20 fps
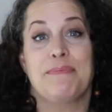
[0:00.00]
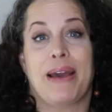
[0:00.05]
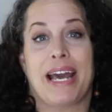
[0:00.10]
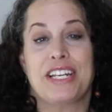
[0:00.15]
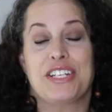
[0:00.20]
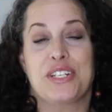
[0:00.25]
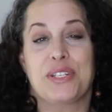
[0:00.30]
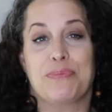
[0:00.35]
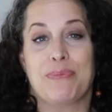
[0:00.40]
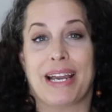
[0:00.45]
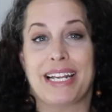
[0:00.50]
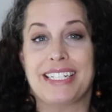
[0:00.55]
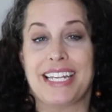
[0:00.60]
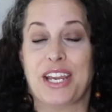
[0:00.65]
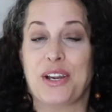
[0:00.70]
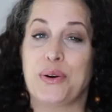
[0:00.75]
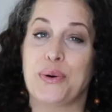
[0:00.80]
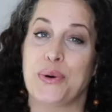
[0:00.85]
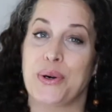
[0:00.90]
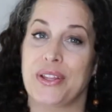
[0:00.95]
matches my
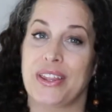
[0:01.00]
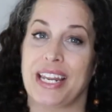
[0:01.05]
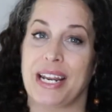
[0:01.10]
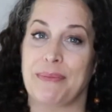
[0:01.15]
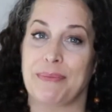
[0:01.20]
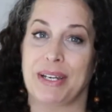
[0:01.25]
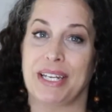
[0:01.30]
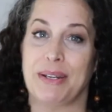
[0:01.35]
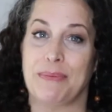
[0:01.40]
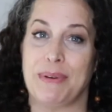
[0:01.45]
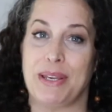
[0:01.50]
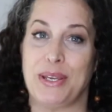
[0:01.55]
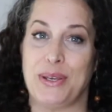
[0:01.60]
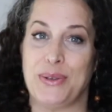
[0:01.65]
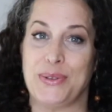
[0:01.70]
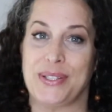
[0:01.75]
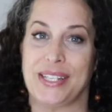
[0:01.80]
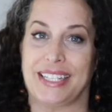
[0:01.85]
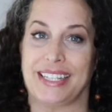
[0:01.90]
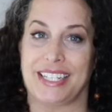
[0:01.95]
decor that I'm going to be
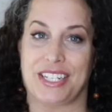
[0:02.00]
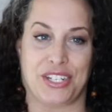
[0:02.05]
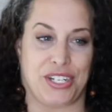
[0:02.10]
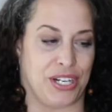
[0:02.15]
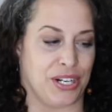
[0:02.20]
using this